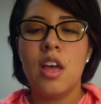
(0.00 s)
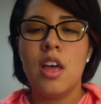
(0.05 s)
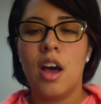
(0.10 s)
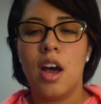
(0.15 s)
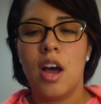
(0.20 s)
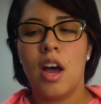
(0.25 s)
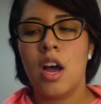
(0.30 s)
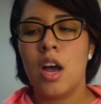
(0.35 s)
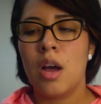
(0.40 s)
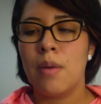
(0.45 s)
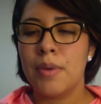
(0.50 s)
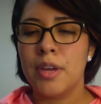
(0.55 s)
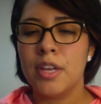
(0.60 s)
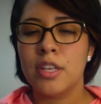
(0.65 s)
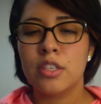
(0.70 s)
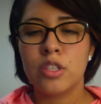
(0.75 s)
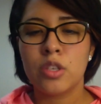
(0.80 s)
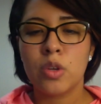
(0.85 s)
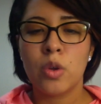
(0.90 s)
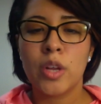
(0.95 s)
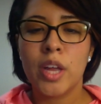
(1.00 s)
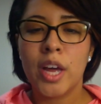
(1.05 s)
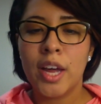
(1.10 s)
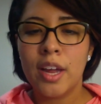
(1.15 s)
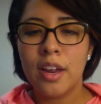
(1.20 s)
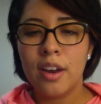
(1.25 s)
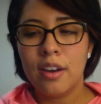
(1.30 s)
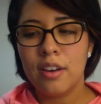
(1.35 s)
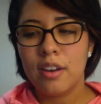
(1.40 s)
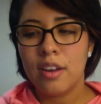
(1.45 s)
And so
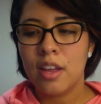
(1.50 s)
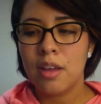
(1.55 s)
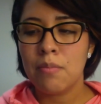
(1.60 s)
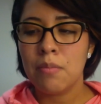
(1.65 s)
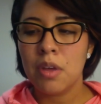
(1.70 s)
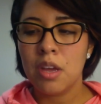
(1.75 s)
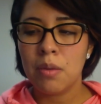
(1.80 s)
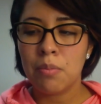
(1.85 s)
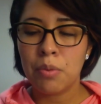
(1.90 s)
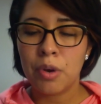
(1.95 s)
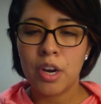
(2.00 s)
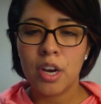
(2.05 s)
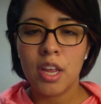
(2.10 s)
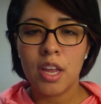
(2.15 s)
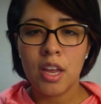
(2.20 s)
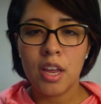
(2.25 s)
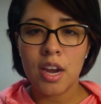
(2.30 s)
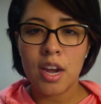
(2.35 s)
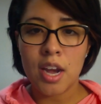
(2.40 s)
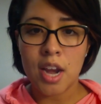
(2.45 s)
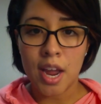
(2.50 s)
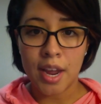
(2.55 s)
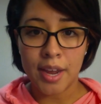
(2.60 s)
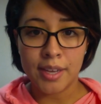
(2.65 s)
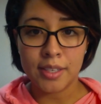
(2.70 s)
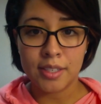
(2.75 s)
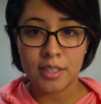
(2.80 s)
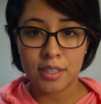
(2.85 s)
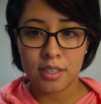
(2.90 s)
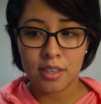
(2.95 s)
that can be a pretty
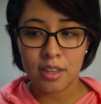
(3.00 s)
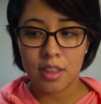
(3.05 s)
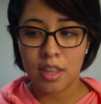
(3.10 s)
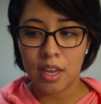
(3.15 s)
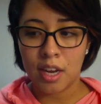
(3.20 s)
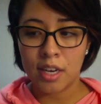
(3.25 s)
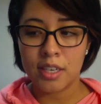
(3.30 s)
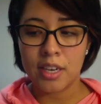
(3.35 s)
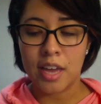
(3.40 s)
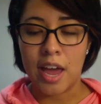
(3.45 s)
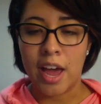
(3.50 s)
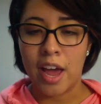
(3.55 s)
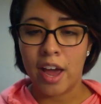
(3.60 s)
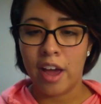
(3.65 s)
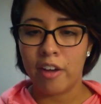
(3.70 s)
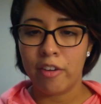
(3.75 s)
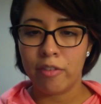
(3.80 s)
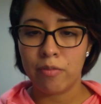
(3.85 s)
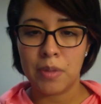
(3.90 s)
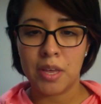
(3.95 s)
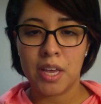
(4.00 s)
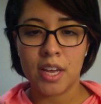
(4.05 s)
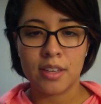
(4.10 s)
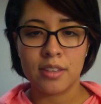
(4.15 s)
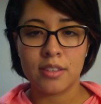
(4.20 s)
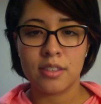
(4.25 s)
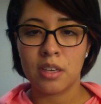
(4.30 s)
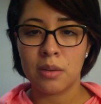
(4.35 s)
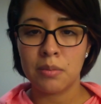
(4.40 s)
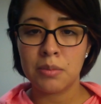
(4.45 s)
nice thing to have
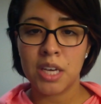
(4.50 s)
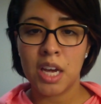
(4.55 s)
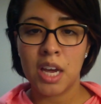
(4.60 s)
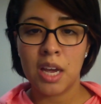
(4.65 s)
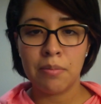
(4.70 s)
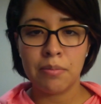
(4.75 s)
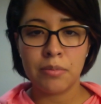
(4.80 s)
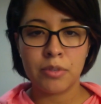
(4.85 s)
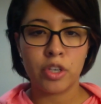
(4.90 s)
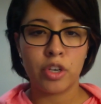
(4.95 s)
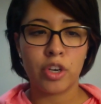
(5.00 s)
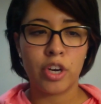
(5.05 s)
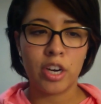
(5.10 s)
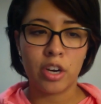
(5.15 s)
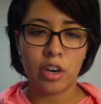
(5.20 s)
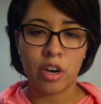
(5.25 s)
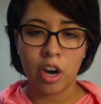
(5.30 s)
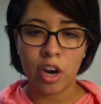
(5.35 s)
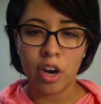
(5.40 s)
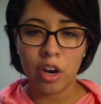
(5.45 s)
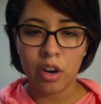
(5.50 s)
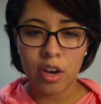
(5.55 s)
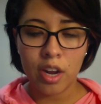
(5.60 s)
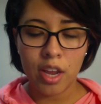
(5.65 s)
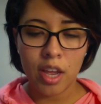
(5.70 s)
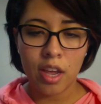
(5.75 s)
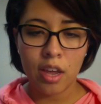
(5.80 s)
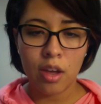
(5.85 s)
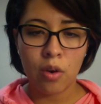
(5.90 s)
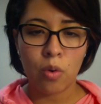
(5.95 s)
because sometimes you're in a
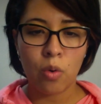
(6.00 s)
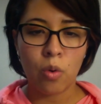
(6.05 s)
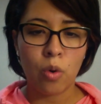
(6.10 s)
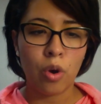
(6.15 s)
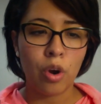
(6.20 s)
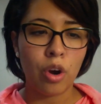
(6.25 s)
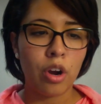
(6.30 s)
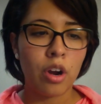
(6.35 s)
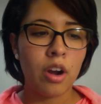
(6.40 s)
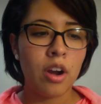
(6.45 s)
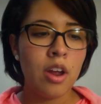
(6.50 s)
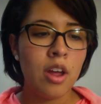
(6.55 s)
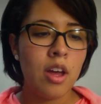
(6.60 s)
hurry, or